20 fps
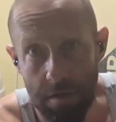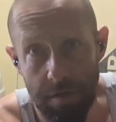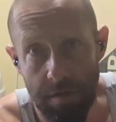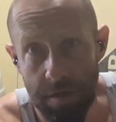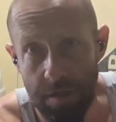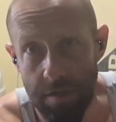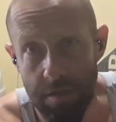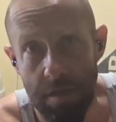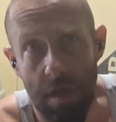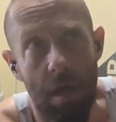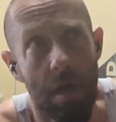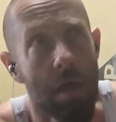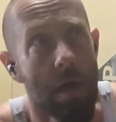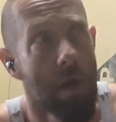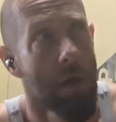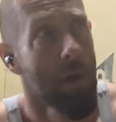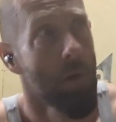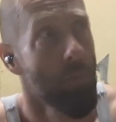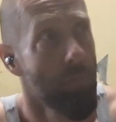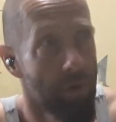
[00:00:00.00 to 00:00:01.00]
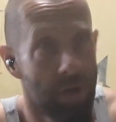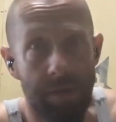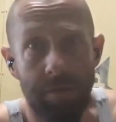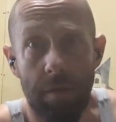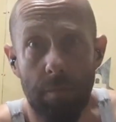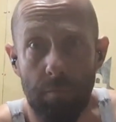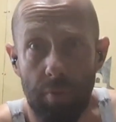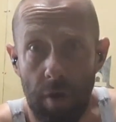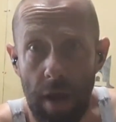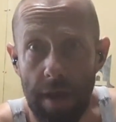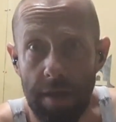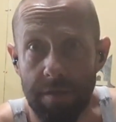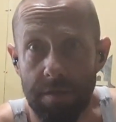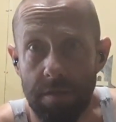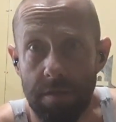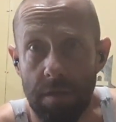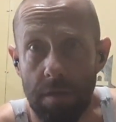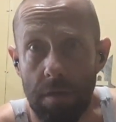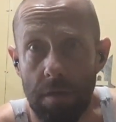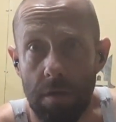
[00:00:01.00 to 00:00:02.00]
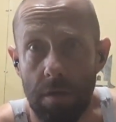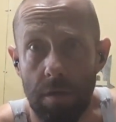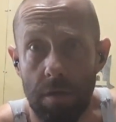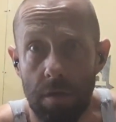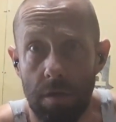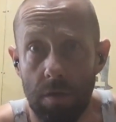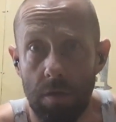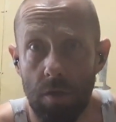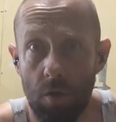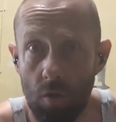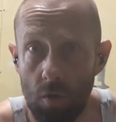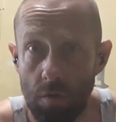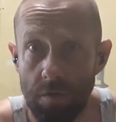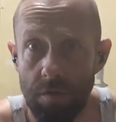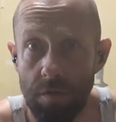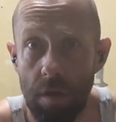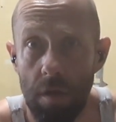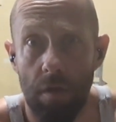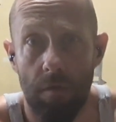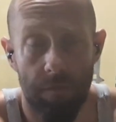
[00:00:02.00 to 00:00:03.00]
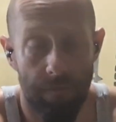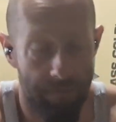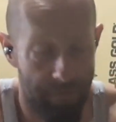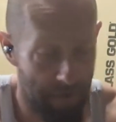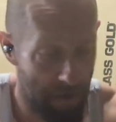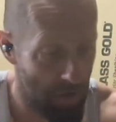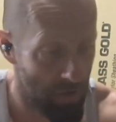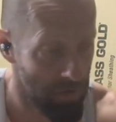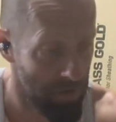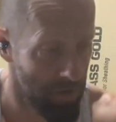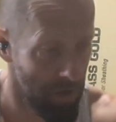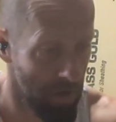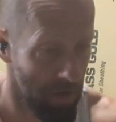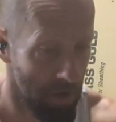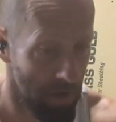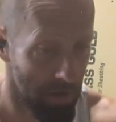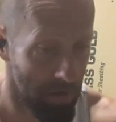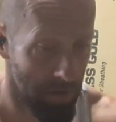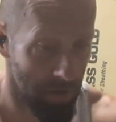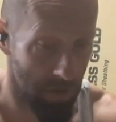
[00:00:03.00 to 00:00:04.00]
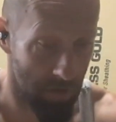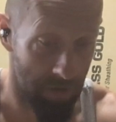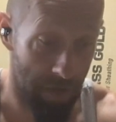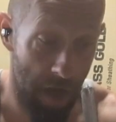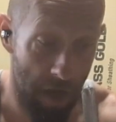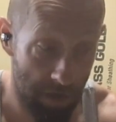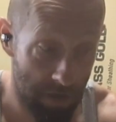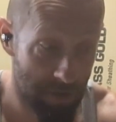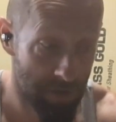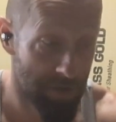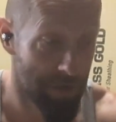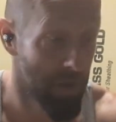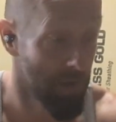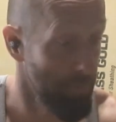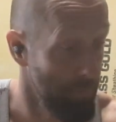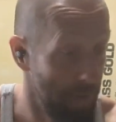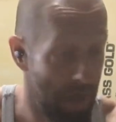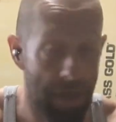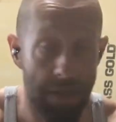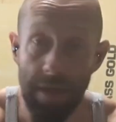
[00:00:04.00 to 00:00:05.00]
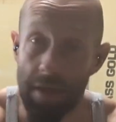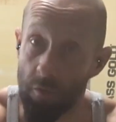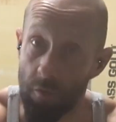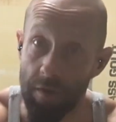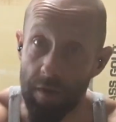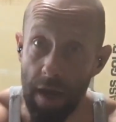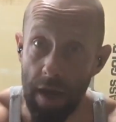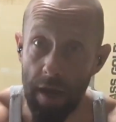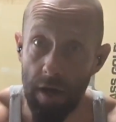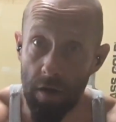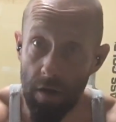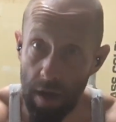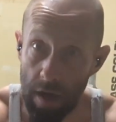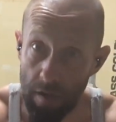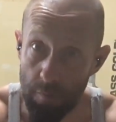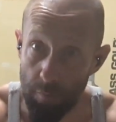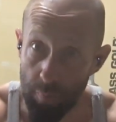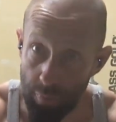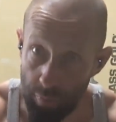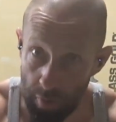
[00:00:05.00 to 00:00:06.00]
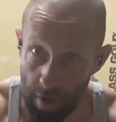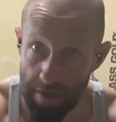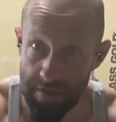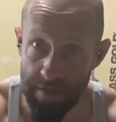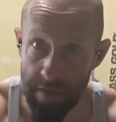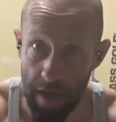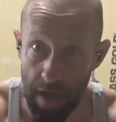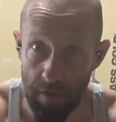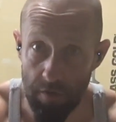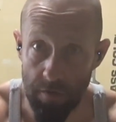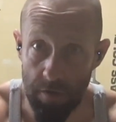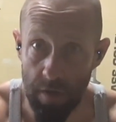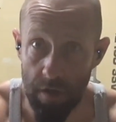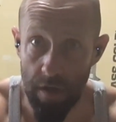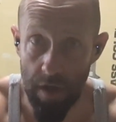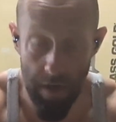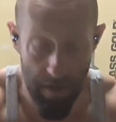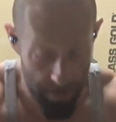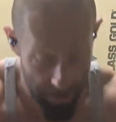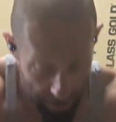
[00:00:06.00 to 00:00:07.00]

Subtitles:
just breathe and brace. Use it, fill your lungs, your belly with air and press out and